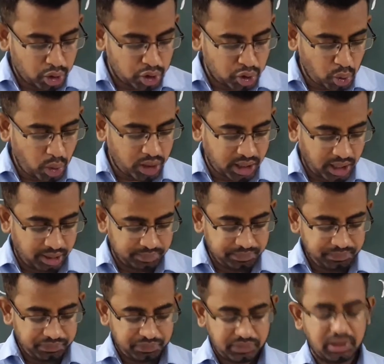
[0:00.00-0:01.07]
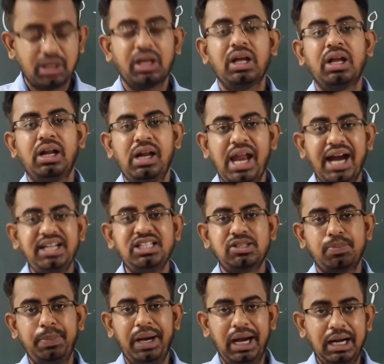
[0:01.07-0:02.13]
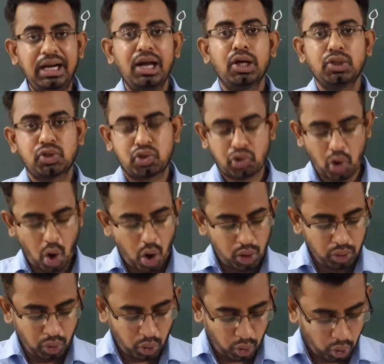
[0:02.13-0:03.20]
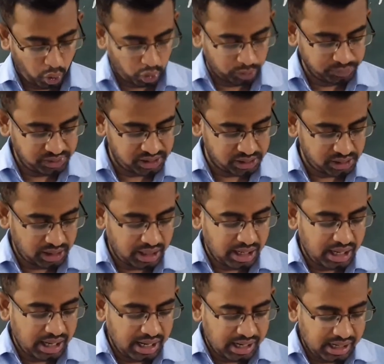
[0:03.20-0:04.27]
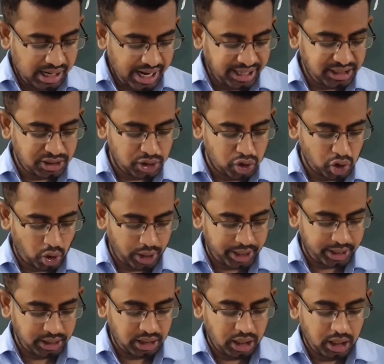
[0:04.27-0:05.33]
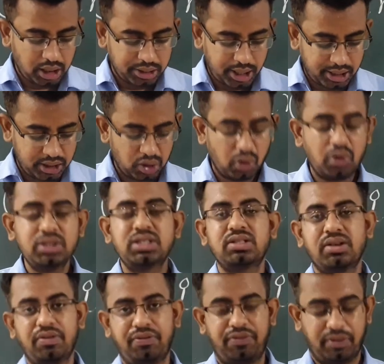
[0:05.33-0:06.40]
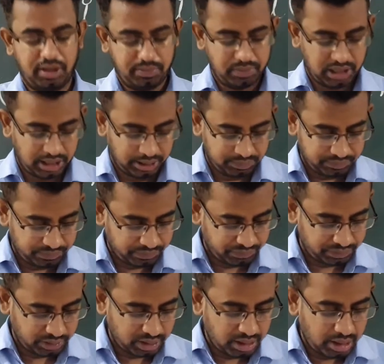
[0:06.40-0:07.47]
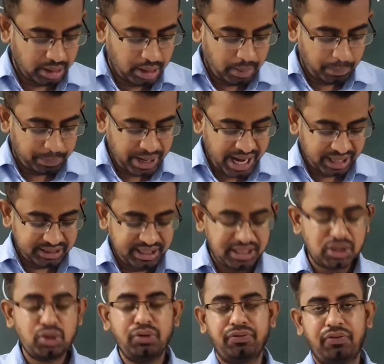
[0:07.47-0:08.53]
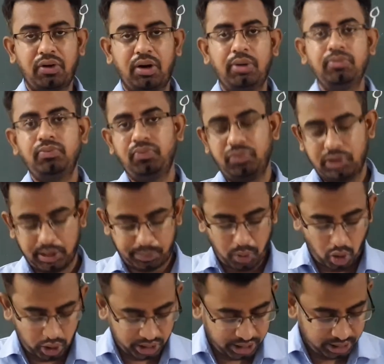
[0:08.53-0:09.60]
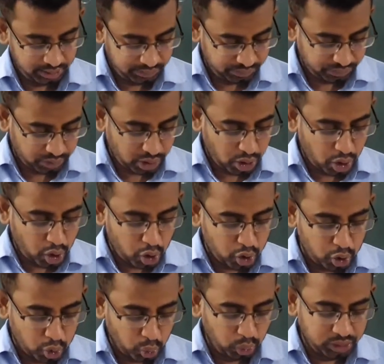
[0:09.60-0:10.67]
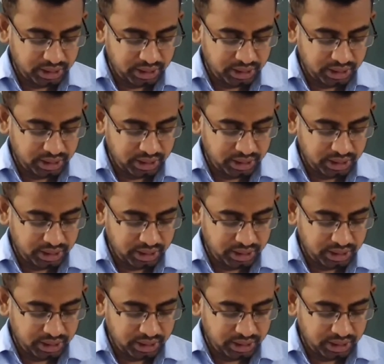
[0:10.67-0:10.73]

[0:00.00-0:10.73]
So come, let's build strong homes, let's join the doors firmly. Practice to form the body, do